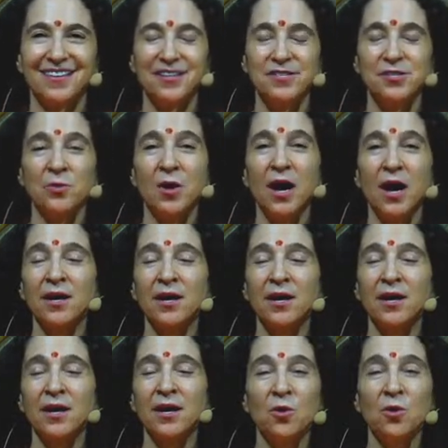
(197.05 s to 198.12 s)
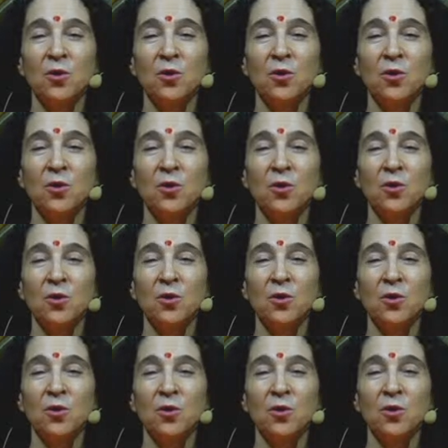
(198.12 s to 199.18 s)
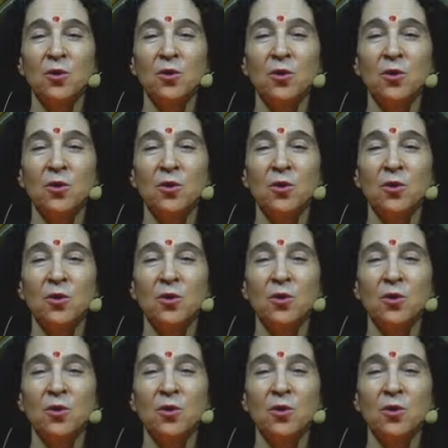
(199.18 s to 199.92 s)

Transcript: So I am going to